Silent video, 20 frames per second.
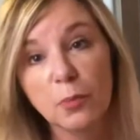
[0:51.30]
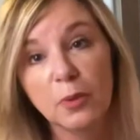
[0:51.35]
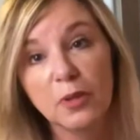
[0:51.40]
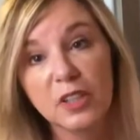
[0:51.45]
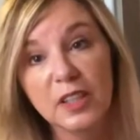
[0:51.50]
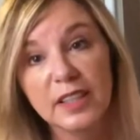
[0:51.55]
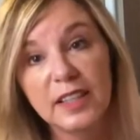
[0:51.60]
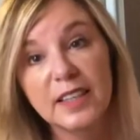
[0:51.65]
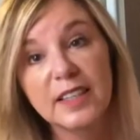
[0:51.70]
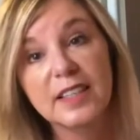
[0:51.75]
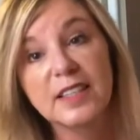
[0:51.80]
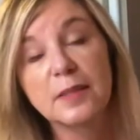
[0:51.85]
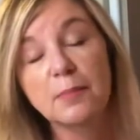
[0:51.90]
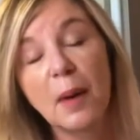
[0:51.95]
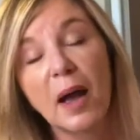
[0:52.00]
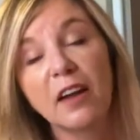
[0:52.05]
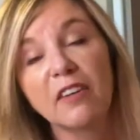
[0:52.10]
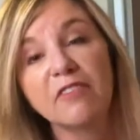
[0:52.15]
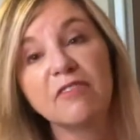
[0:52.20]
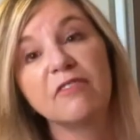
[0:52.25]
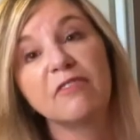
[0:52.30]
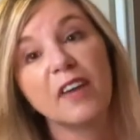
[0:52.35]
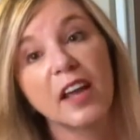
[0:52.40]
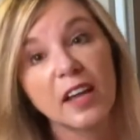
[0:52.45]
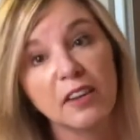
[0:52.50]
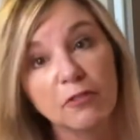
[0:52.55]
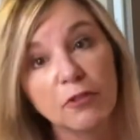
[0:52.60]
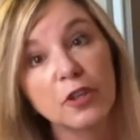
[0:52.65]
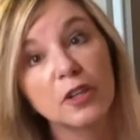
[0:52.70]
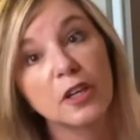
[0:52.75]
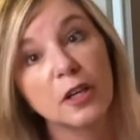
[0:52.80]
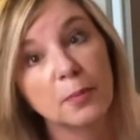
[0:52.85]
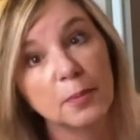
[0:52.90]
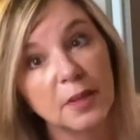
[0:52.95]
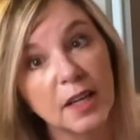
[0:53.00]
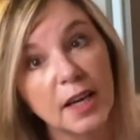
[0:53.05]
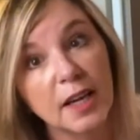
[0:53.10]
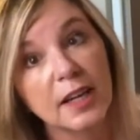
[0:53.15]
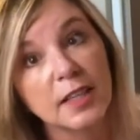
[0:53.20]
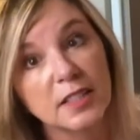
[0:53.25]
Bullet is my favorite
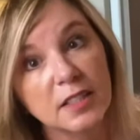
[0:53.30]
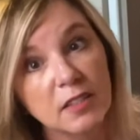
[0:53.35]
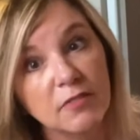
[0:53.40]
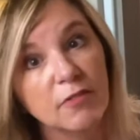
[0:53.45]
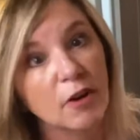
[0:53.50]
appliance of